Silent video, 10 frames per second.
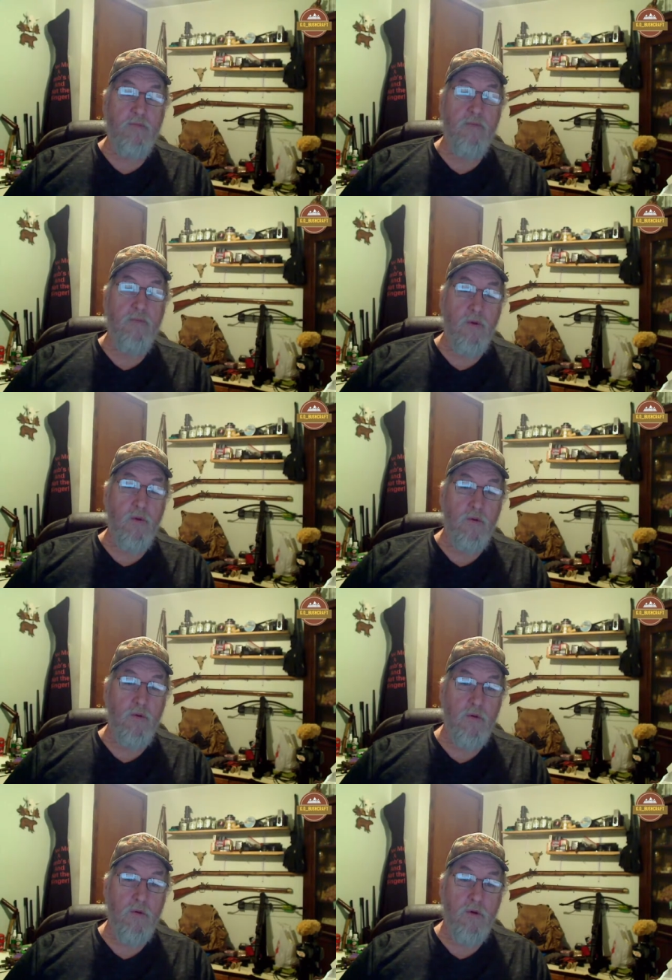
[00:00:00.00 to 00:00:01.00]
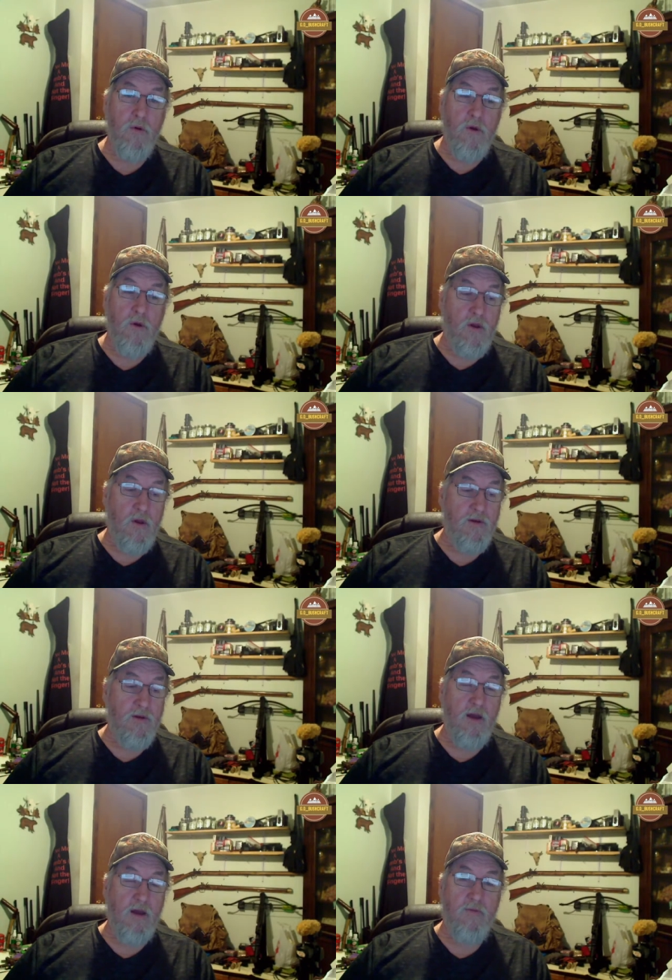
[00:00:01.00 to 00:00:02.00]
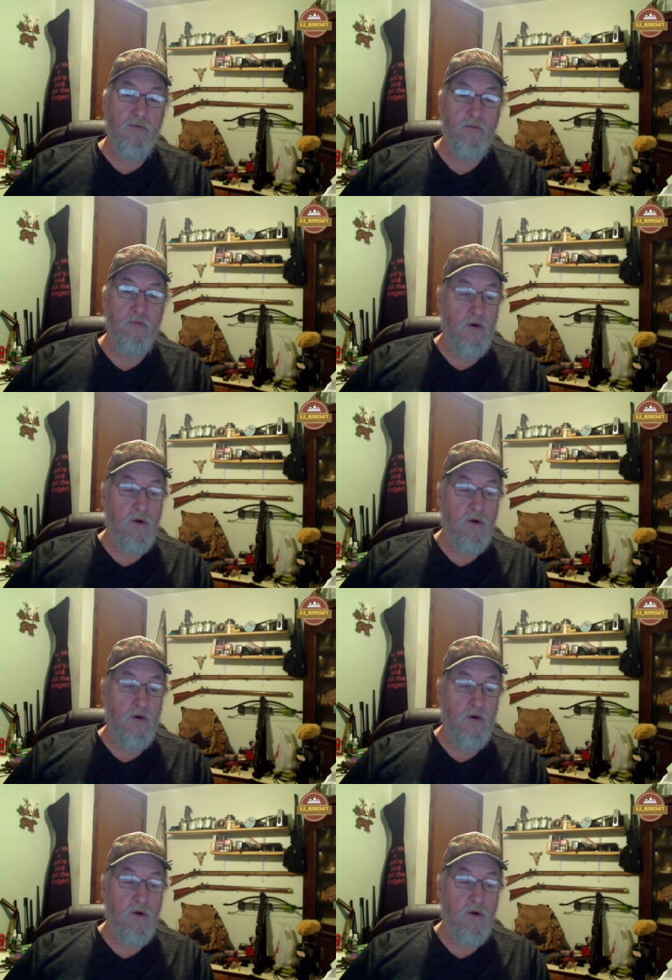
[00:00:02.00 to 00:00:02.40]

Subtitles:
flu and died from